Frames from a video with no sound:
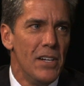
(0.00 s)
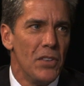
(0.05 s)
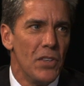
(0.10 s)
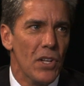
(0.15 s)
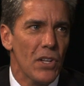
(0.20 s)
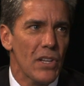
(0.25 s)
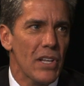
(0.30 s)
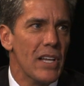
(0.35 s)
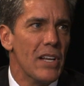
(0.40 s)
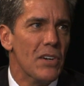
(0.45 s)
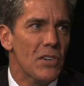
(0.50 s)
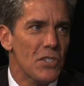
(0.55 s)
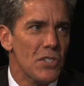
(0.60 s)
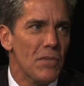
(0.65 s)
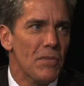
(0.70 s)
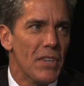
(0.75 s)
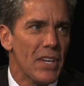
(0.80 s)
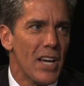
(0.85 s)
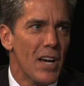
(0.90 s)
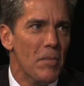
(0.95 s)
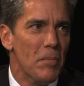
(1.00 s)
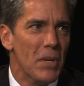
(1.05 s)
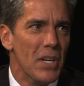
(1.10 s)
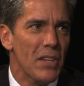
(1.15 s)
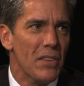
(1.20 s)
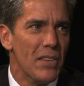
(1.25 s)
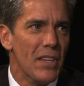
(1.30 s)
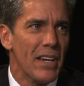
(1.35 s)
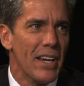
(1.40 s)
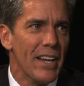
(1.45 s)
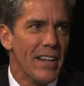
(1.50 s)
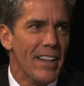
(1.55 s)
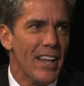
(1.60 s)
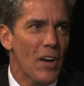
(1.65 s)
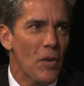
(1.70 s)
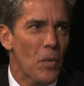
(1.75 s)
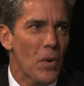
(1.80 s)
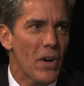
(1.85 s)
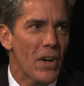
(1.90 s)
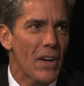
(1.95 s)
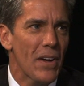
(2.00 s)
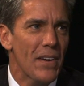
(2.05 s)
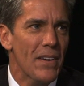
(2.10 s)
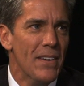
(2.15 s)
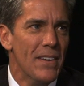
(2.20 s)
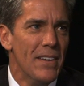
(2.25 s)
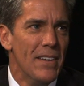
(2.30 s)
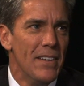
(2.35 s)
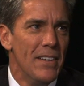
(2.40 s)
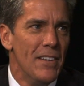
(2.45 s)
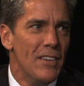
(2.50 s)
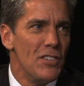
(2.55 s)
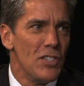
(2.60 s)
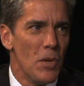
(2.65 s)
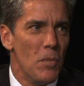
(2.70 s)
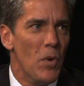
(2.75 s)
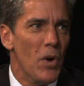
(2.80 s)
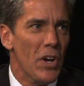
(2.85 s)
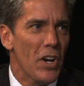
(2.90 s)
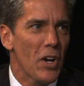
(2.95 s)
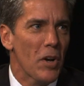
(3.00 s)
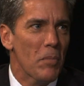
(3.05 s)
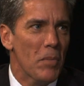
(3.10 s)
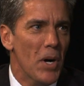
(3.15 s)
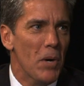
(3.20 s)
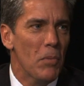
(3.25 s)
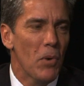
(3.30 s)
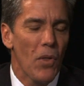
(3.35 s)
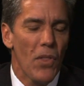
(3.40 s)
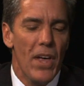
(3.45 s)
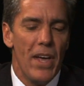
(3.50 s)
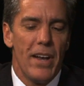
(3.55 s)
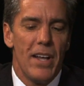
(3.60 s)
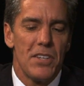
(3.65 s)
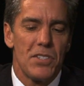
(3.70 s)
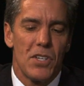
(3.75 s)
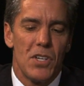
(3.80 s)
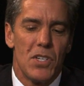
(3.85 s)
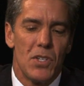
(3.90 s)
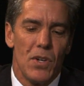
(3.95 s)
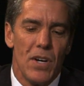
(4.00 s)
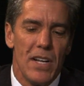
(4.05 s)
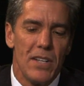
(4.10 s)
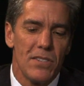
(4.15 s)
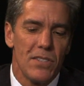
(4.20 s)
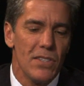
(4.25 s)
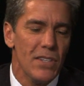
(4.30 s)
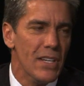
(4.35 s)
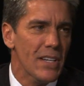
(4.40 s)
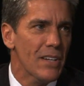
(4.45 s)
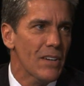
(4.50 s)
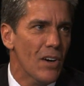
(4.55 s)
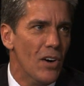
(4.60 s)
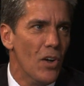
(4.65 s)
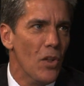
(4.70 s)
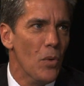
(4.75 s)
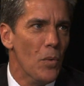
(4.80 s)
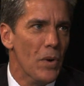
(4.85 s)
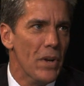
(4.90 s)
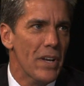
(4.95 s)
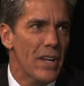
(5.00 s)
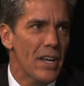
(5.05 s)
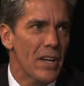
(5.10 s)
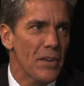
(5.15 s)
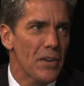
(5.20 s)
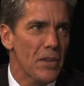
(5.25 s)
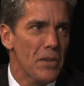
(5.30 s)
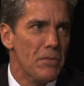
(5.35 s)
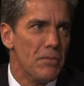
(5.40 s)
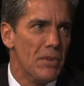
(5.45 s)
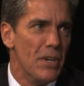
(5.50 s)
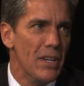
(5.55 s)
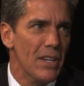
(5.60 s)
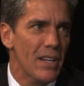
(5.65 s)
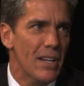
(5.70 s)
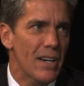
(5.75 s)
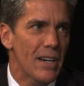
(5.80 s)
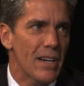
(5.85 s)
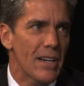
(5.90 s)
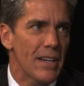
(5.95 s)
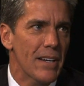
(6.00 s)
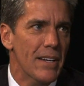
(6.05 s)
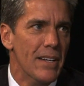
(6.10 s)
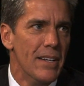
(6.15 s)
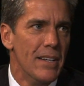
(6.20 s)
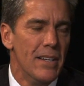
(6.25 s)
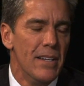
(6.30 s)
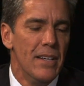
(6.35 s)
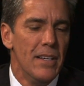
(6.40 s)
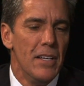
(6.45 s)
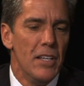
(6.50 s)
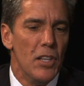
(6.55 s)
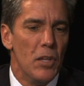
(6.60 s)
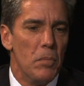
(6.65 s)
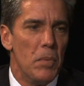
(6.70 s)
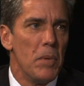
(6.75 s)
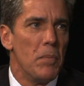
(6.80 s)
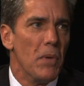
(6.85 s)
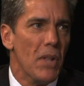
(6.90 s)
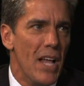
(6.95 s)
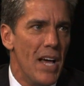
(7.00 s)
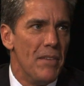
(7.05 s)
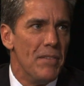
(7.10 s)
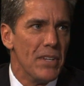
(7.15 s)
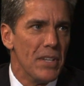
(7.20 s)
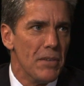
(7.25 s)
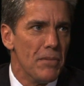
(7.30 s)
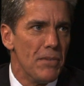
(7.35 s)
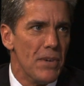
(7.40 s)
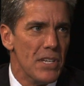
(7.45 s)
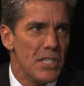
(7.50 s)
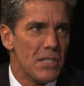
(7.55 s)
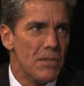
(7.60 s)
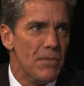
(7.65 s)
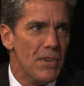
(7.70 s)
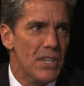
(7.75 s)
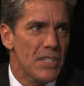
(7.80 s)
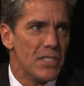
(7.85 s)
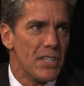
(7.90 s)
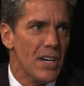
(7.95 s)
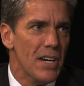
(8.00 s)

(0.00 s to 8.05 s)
the leaders of the company thinking that way somewhat in a bubble. That has to translate all the way down to the front line, the people having the face-to-face